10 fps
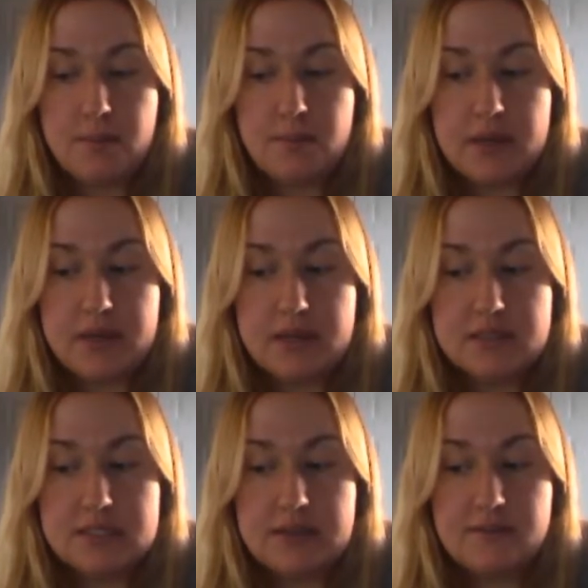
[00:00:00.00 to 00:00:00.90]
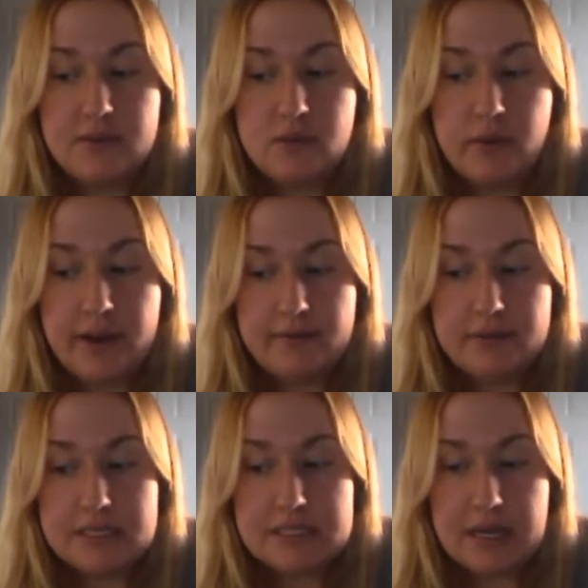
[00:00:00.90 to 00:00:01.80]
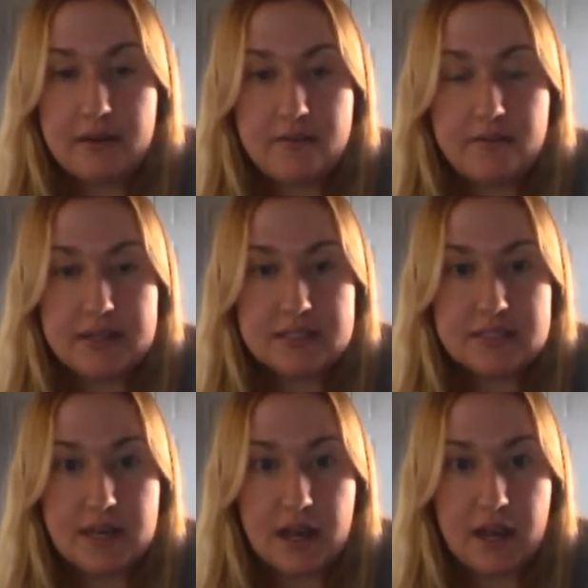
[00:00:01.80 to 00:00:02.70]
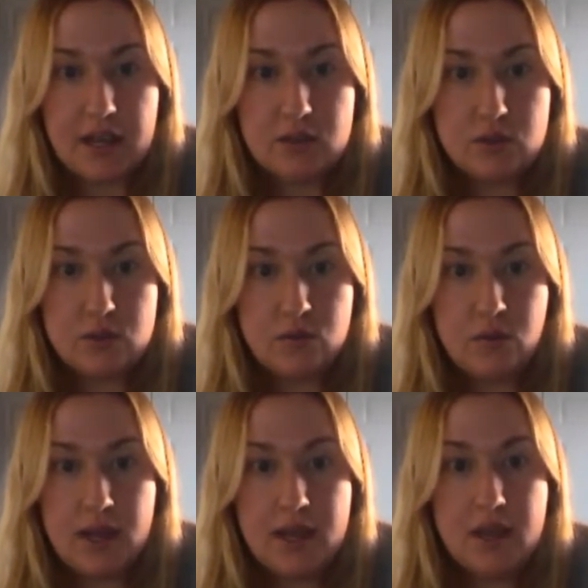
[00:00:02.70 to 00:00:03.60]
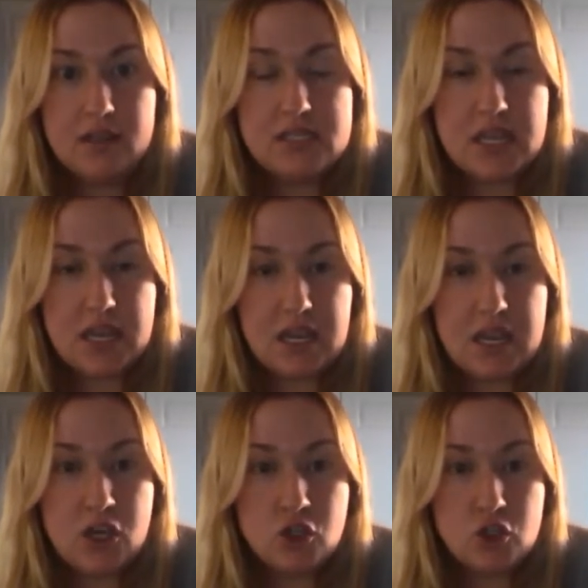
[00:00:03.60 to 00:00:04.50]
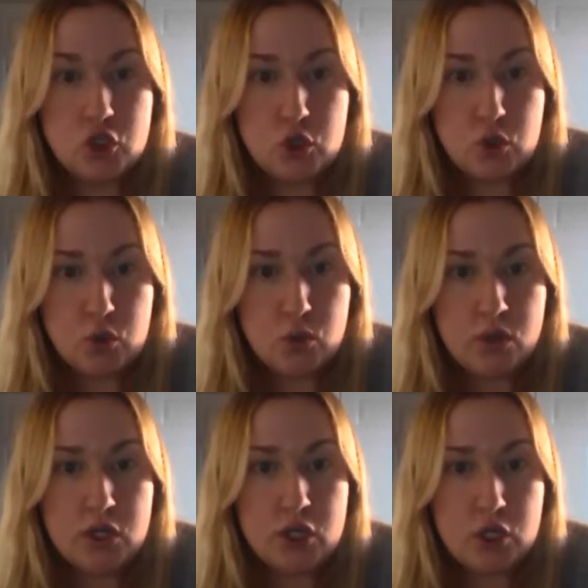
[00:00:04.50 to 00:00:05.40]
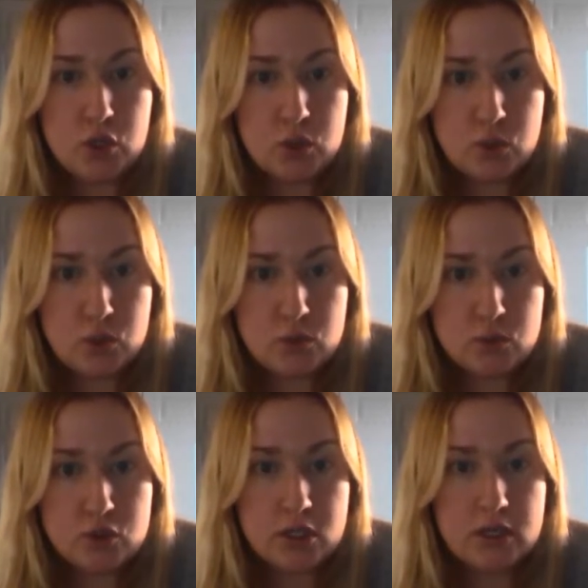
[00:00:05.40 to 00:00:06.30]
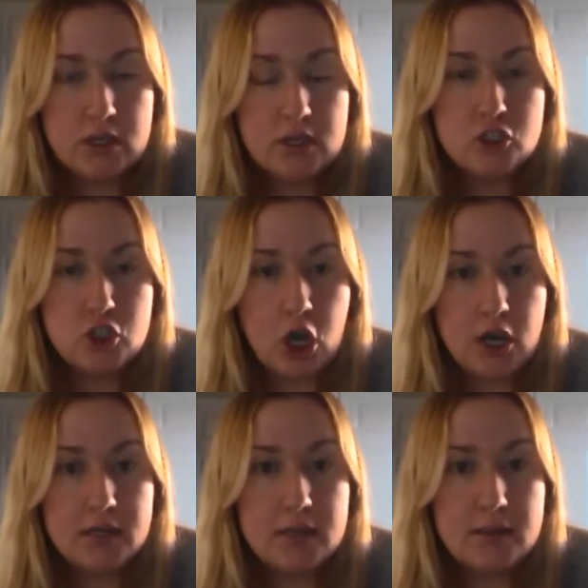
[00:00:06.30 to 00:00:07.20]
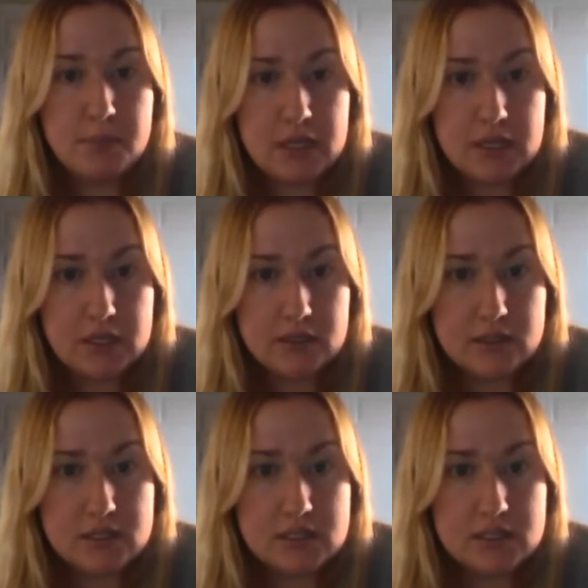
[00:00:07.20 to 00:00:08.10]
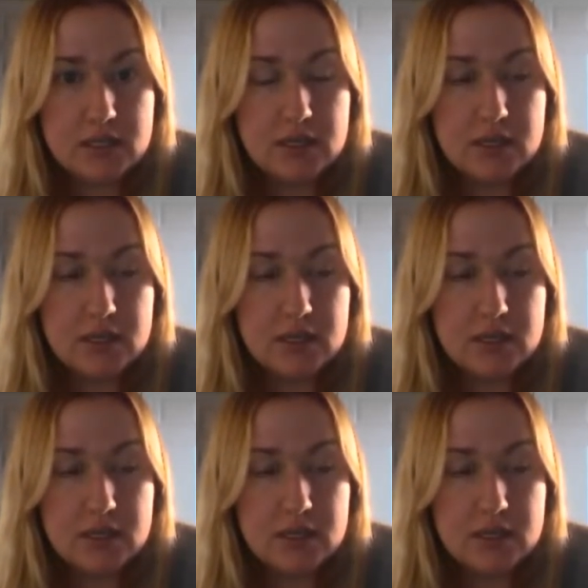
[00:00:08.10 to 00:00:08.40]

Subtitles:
Because if you have the side effects that I do, taking 2 huge chalky pills